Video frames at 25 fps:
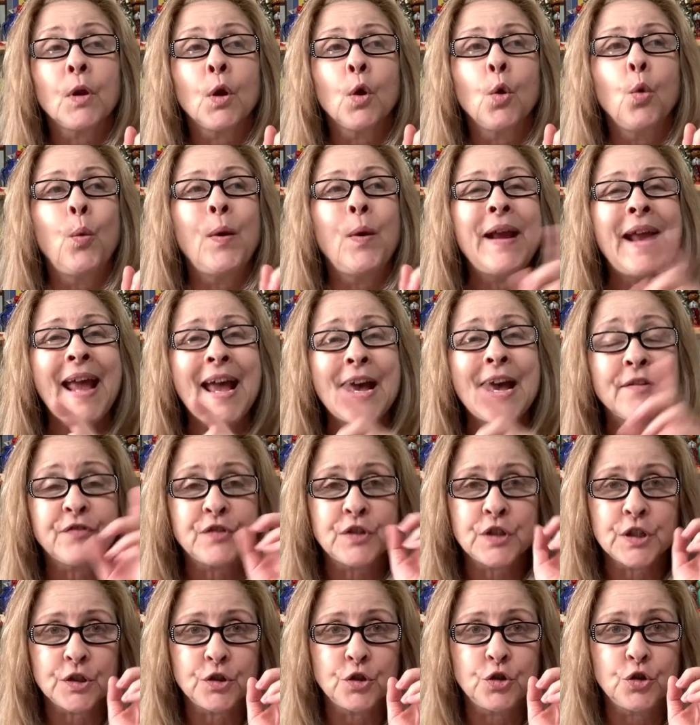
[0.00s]
we have
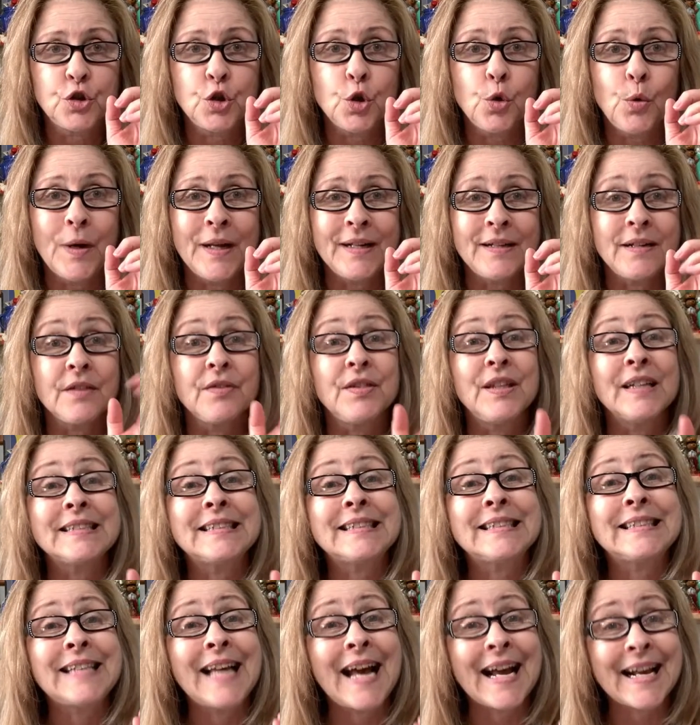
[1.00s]
to do it the
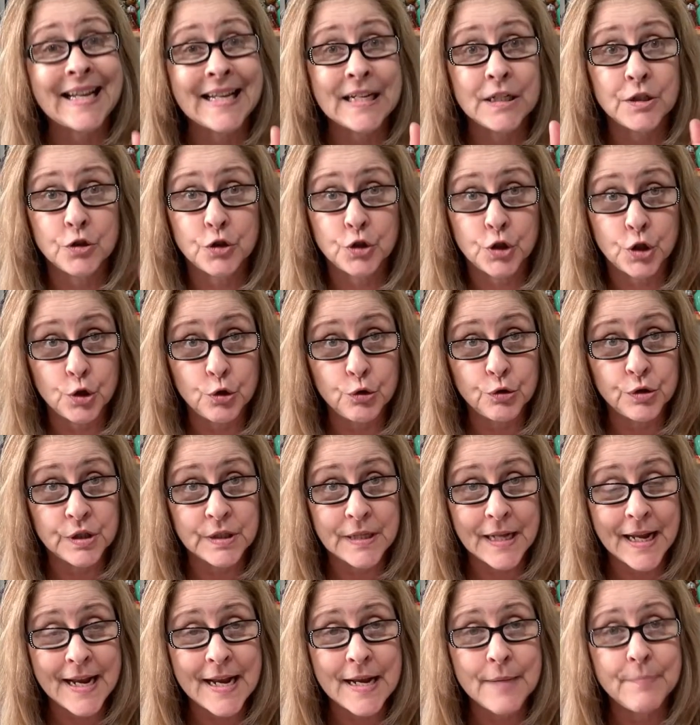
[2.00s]
second
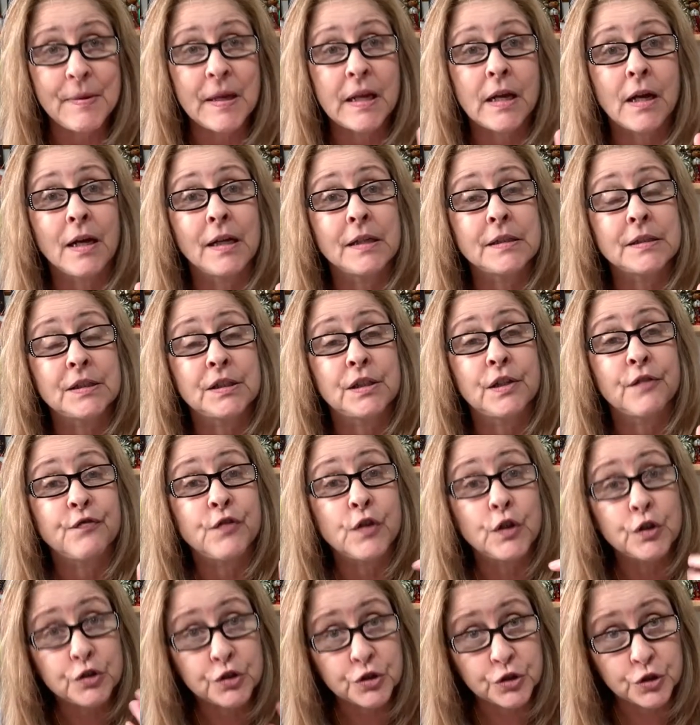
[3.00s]
Tuesday because the
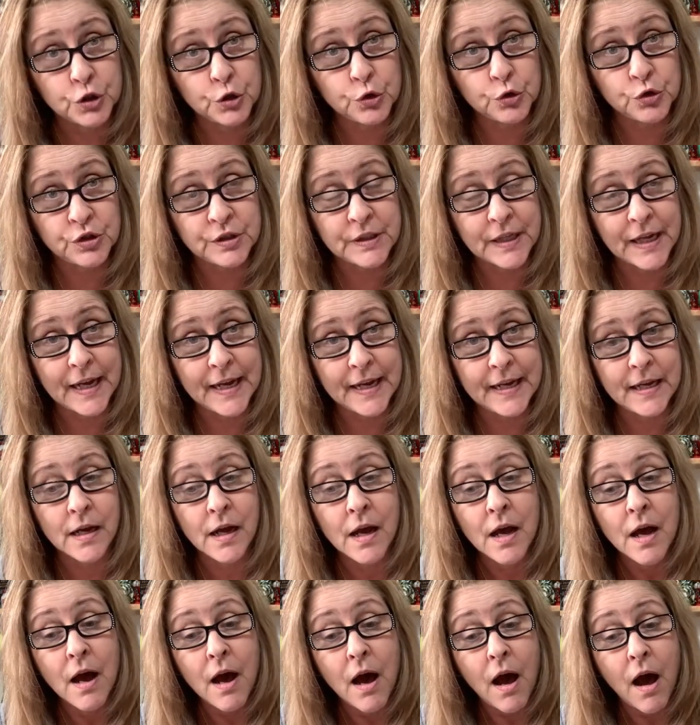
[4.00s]
first Tuesday
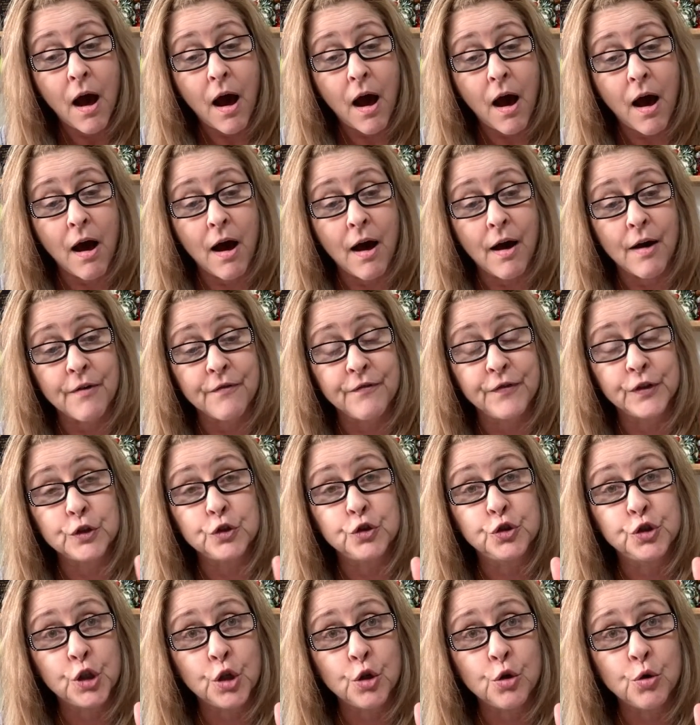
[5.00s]
of
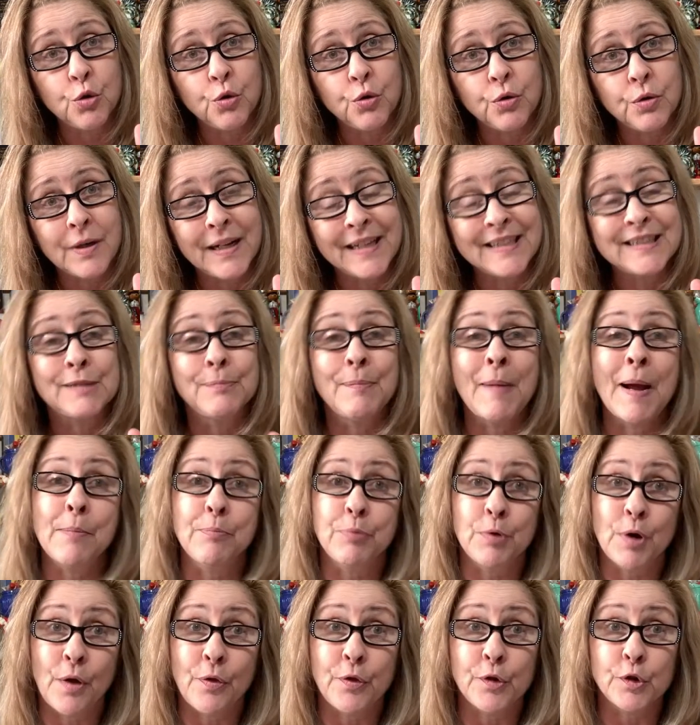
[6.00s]
June is my
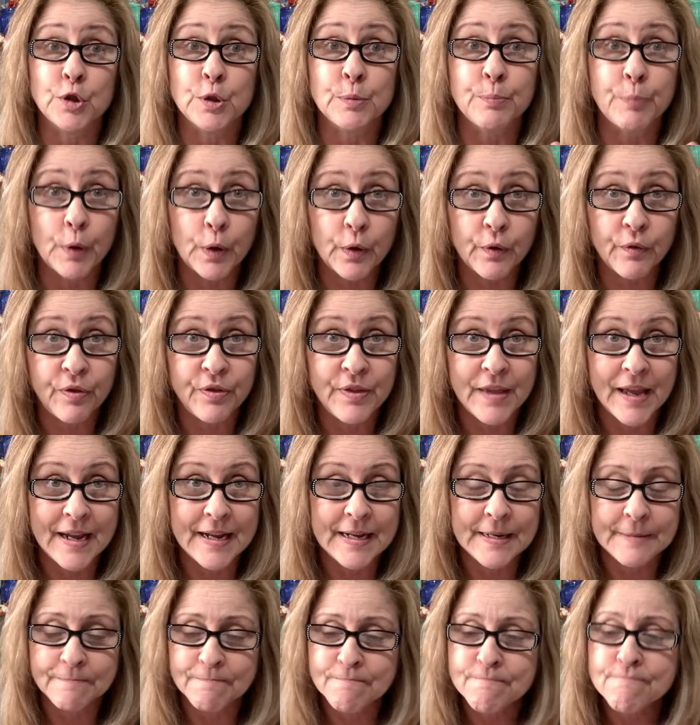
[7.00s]
brother's
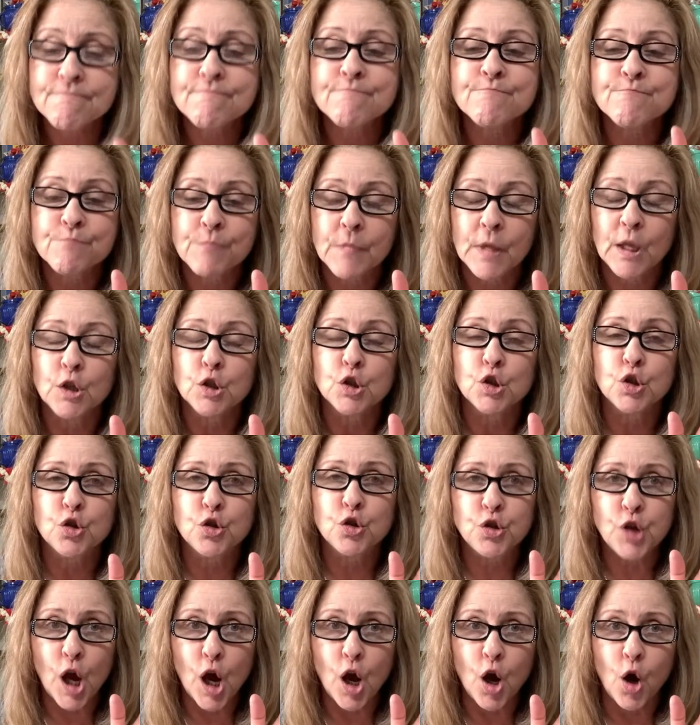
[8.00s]
birthday.
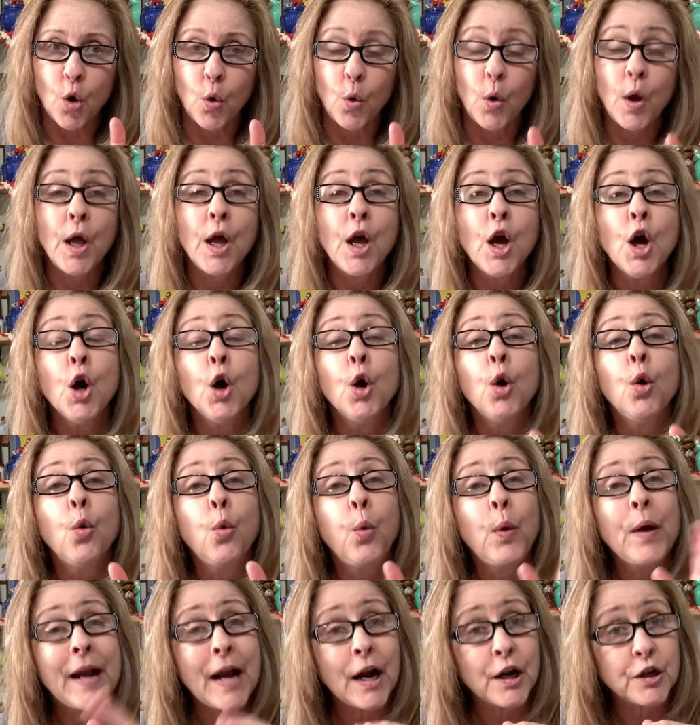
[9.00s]
So
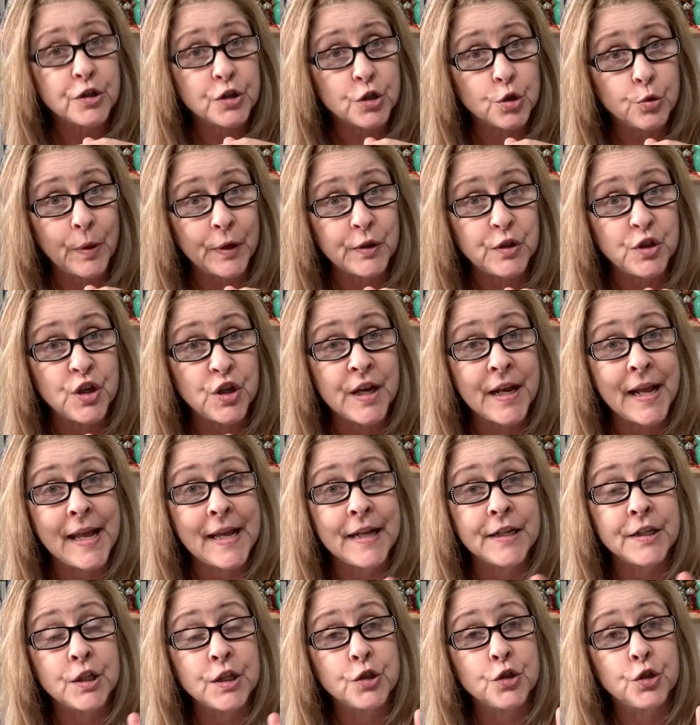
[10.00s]
we are switching
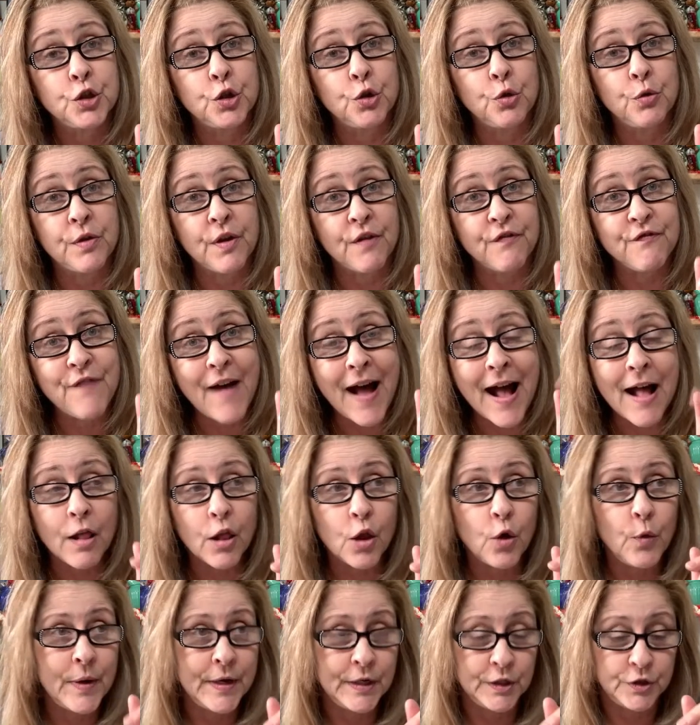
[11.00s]
it to the
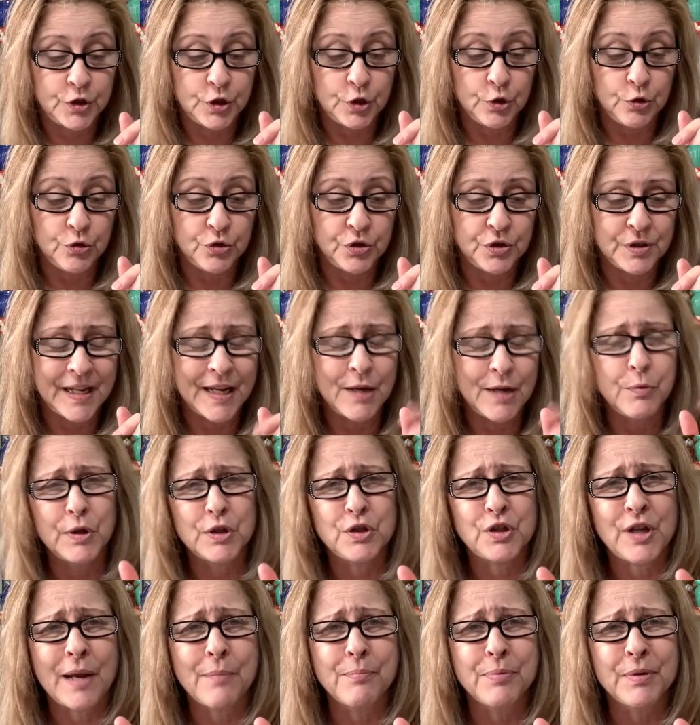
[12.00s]
following Tuesday,
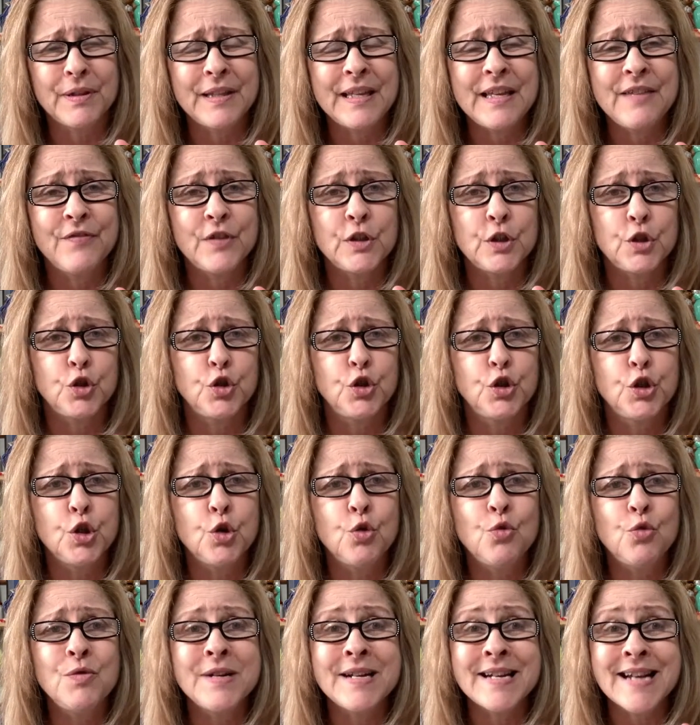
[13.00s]
which I believe is
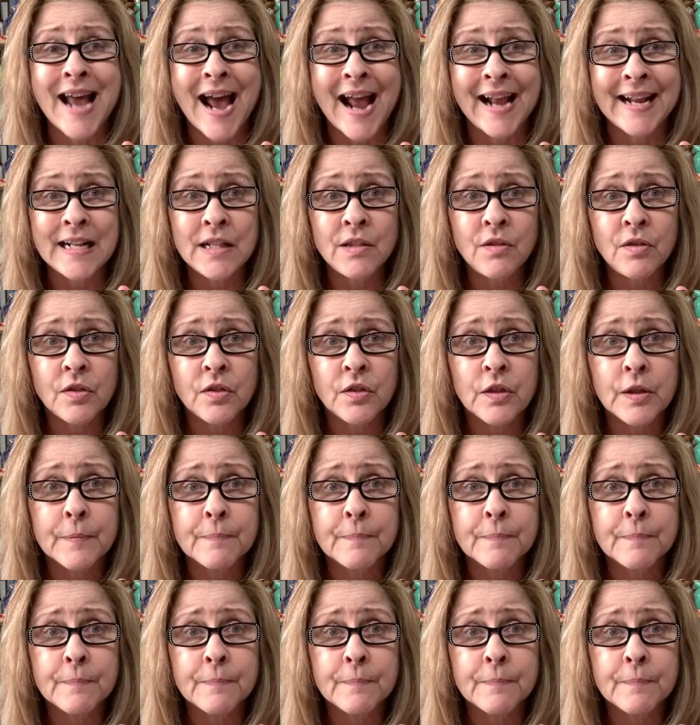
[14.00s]
June 9th.